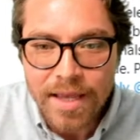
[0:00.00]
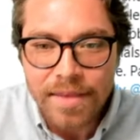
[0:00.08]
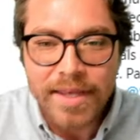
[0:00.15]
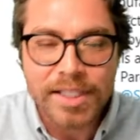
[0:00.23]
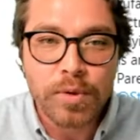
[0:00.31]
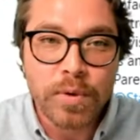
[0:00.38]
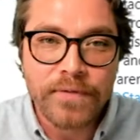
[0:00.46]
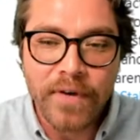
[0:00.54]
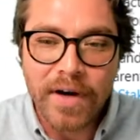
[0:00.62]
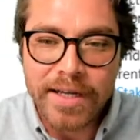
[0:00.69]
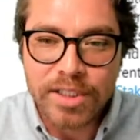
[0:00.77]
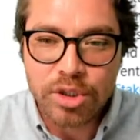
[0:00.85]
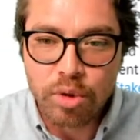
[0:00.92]
This was
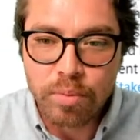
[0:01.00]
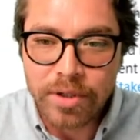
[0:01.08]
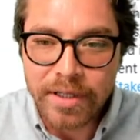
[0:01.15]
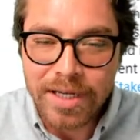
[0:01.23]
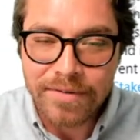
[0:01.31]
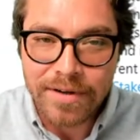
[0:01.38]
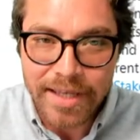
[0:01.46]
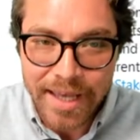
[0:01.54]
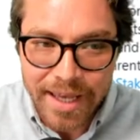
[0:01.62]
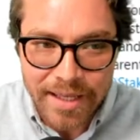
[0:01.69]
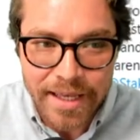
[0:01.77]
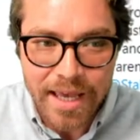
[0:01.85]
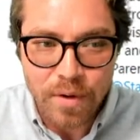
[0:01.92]
fun. True believer.
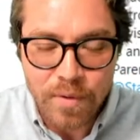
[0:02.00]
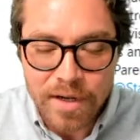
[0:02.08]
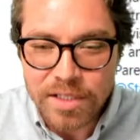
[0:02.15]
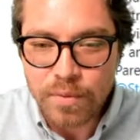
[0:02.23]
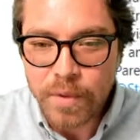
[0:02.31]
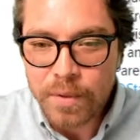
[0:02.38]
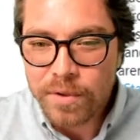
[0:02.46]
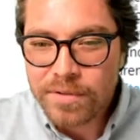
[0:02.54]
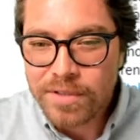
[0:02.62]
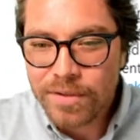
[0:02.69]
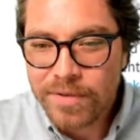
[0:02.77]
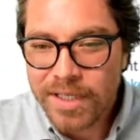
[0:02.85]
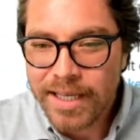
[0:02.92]
Yeah, yeah, it was. We will
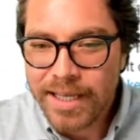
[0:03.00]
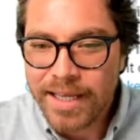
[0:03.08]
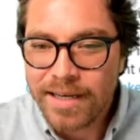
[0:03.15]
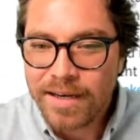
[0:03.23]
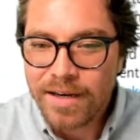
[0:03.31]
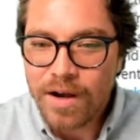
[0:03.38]
do it again.